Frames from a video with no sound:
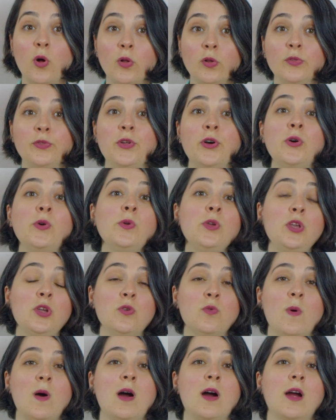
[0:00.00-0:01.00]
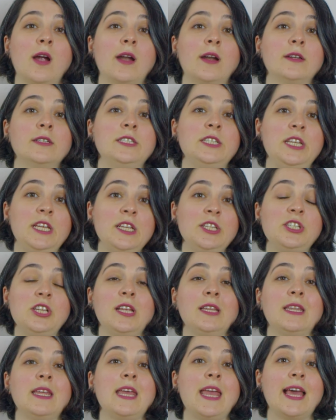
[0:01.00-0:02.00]
Although you are
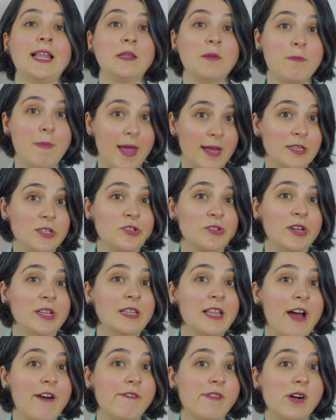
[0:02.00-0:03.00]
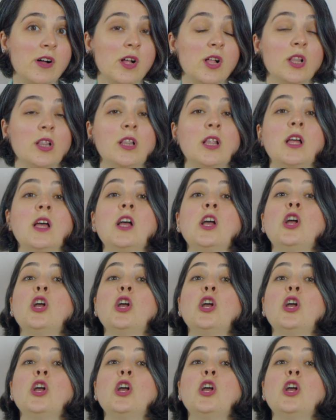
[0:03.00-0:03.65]
teaching the elementary level,